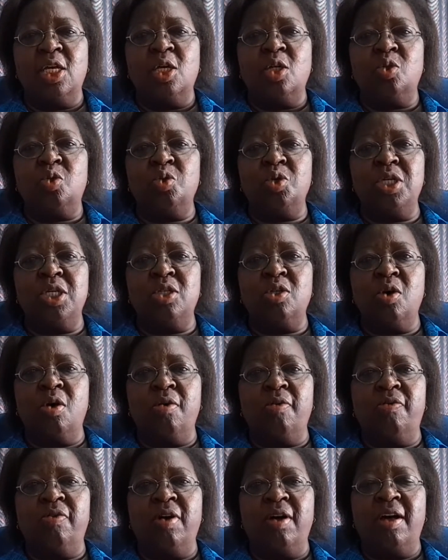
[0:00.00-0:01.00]
to resolve
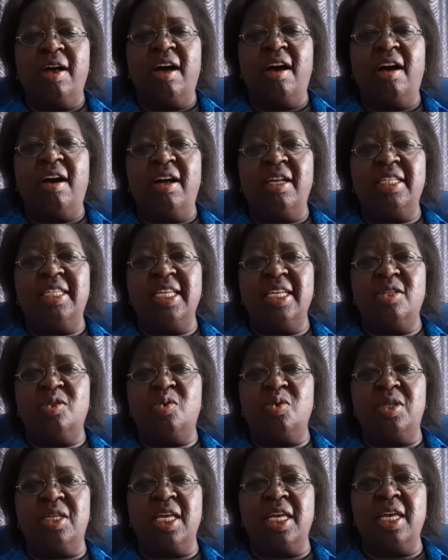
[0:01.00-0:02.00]
our
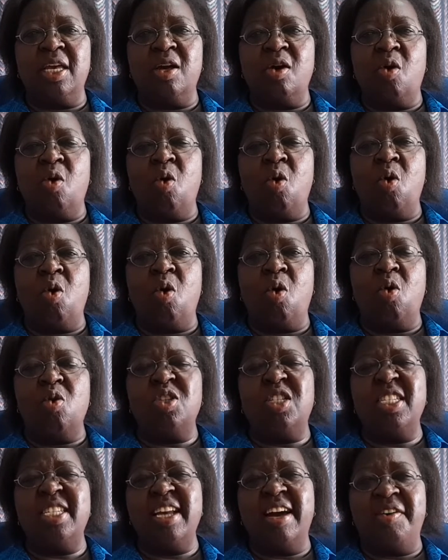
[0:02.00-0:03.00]
day-to-day or
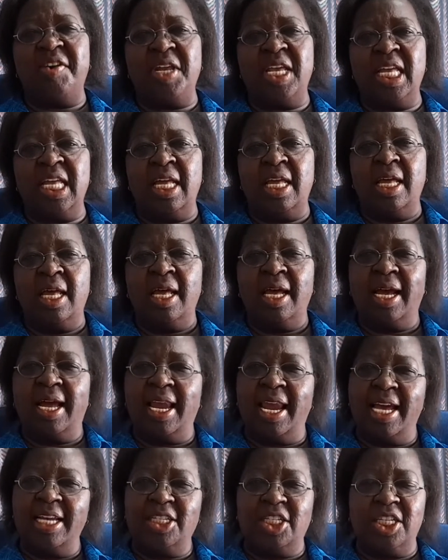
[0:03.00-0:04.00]
ordinary
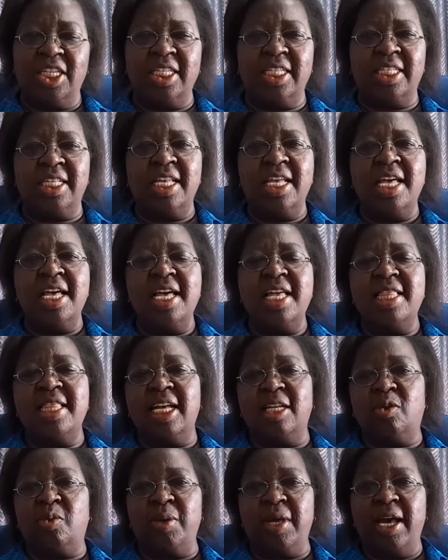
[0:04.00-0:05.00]
clashes
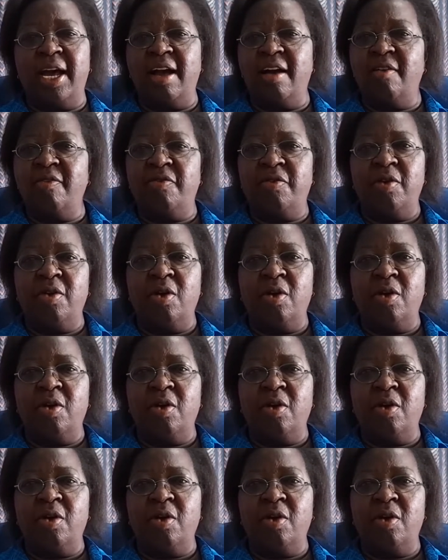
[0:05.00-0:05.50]
that we have